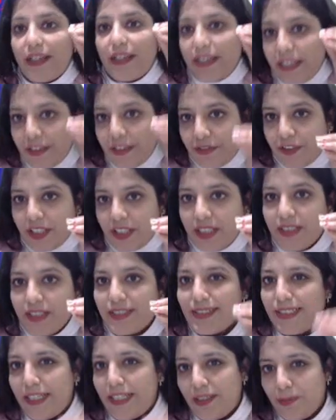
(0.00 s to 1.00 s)
if it is
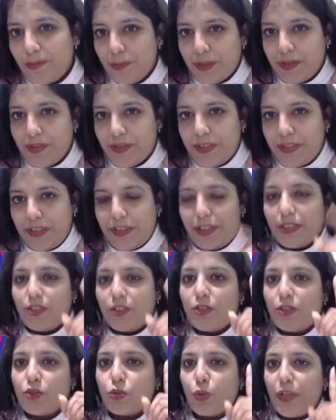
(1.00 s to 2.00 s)
10%,
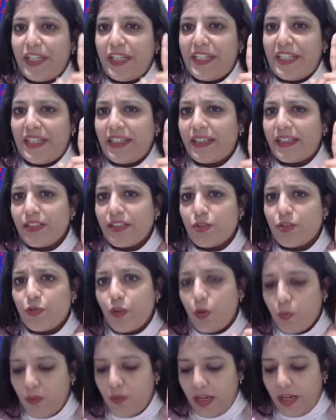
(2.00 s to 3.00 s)
so interest
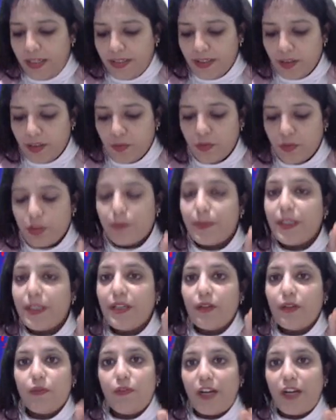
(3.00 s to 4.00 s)
for 1 year would
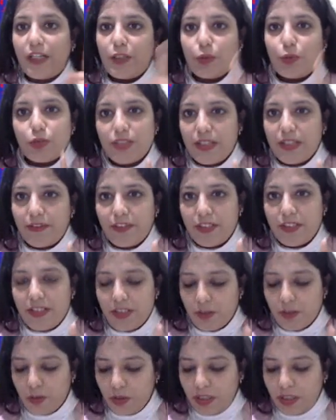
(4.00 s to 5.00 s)
be 1270
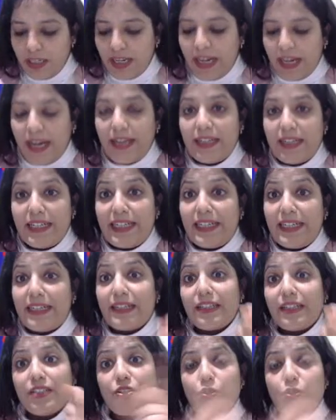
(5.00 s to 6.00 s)
and
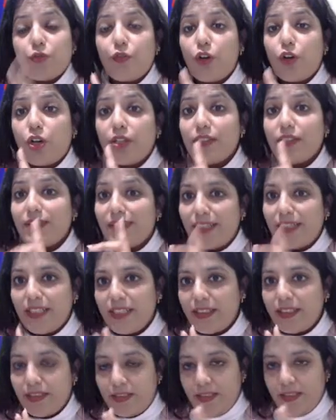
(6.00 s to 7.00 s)
interest for 3
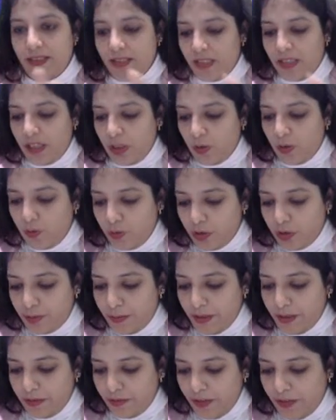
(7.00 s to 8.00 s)
years would
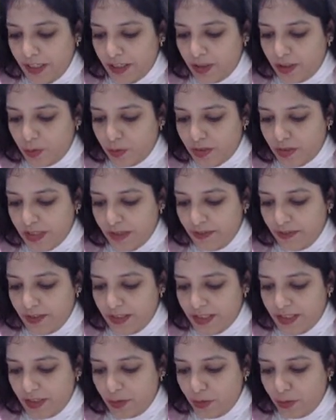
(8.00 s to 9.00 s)
be
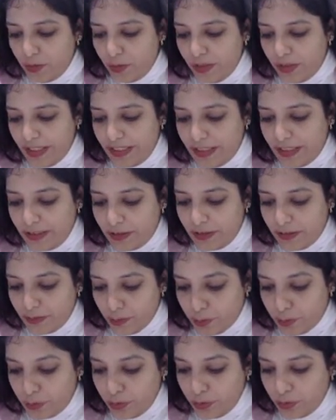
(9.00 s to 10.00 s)
1270
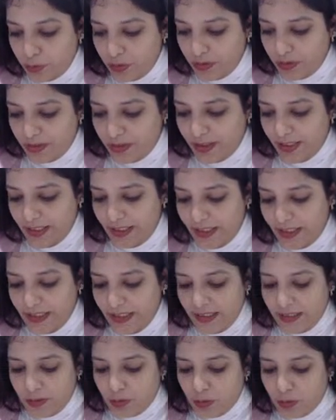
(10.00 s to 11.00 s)
into 3.
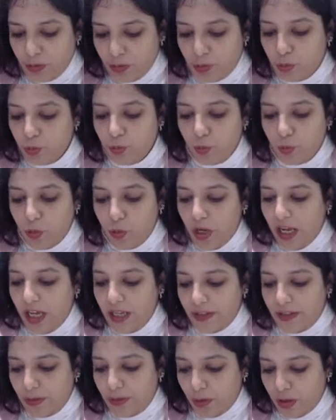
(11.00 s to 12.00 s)
So you are
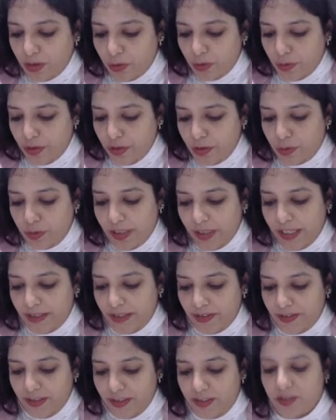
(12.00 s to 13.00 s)
not going to get
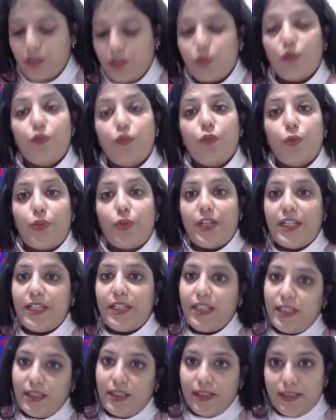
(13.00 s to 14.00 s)
3048
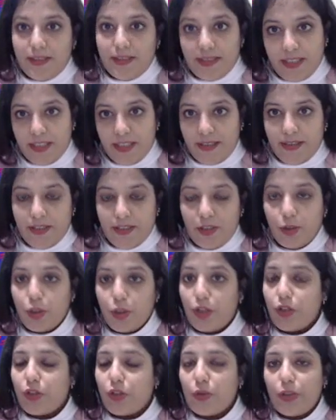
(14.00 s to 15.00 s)
in this case. You are
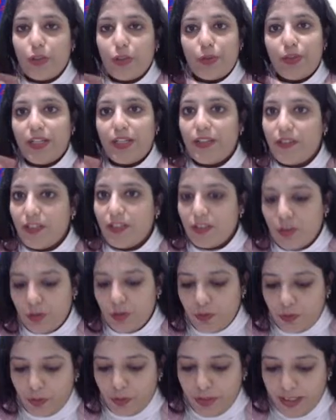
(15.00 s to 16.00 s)
not going to get
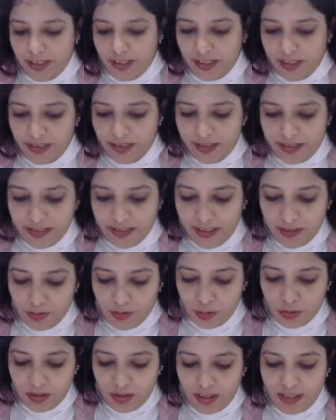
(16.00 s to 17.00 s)
3048 in this case.
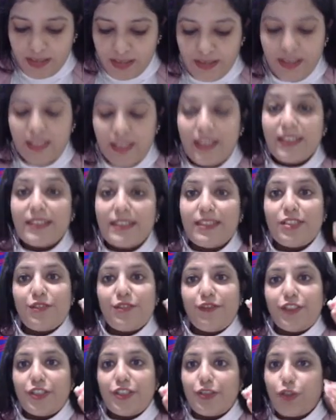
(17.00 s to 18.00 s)
So thus this
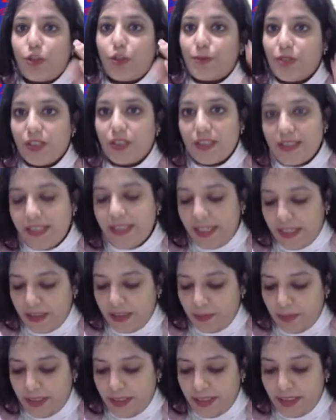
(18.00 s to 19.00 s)
first option is
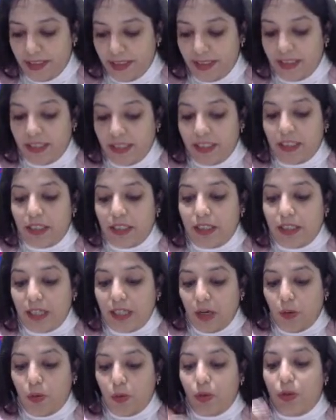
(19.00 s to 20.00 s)
eliminated.
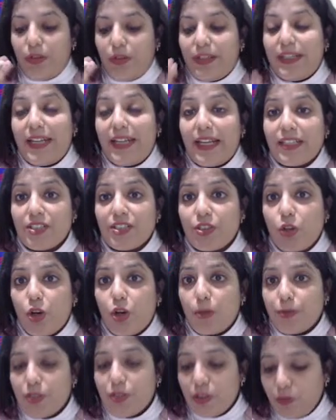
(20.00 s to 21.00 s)
Now next
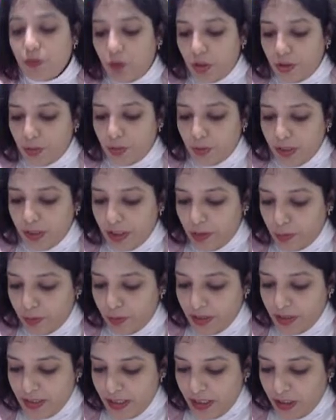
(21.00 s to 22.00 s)
option, what you can do
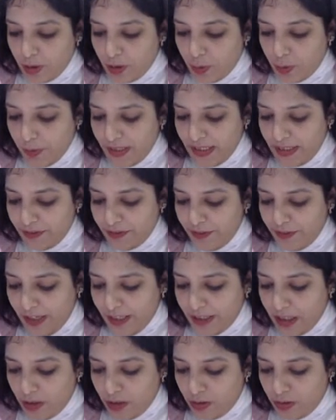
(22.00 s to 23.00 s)
is quickly
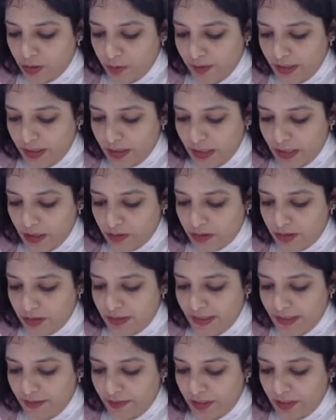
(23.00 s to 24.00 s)
find out
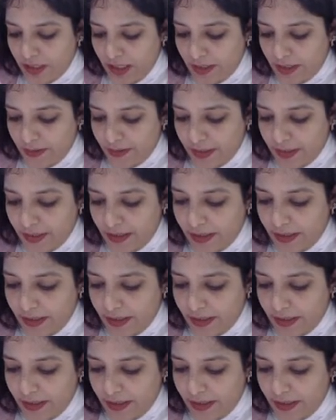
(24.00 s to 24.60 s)
12,700